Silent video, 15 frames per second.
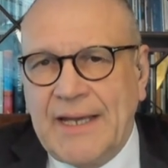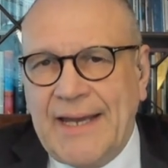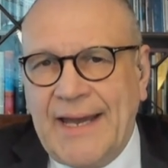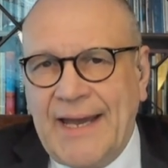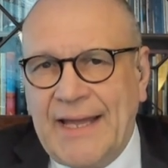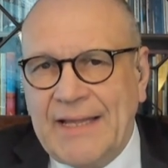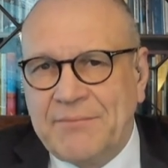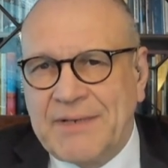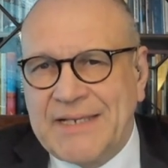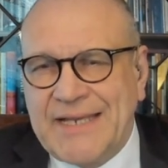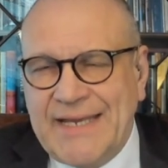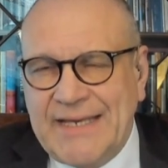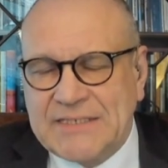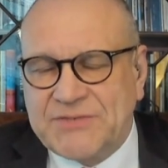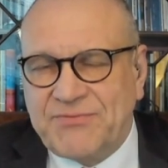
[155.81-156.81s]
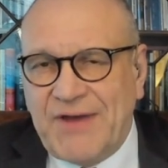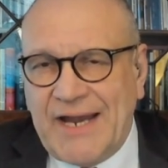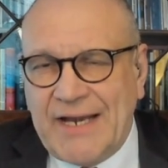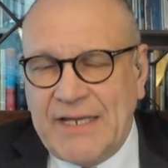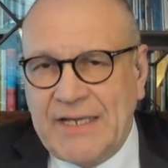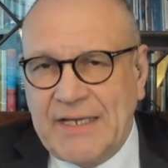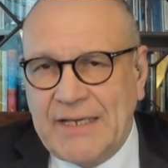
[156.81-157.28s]
but he is
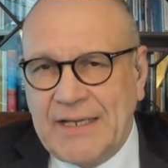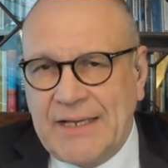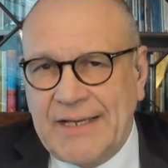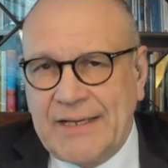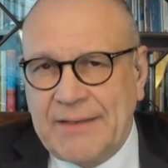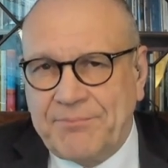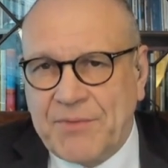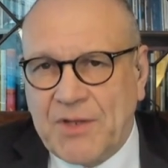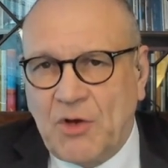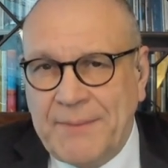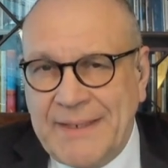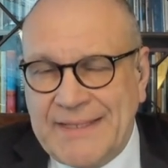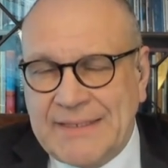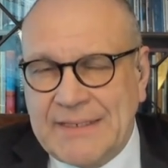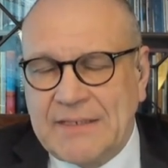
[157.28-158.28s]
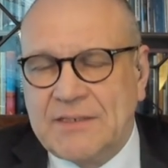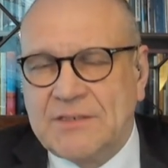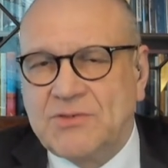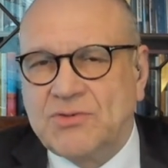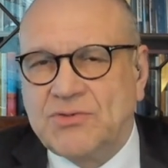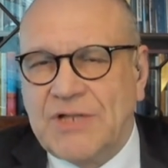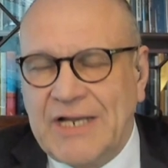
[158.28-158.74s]
very
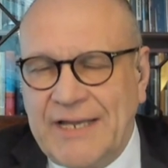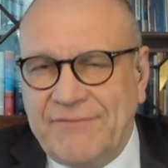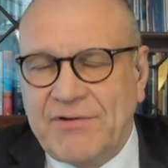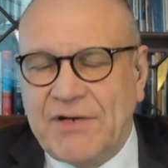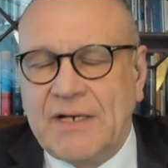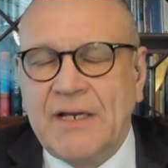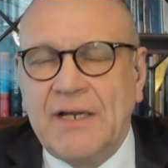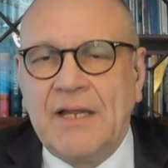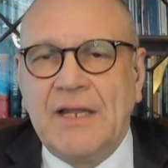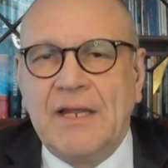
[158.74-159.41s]
committed to deliver.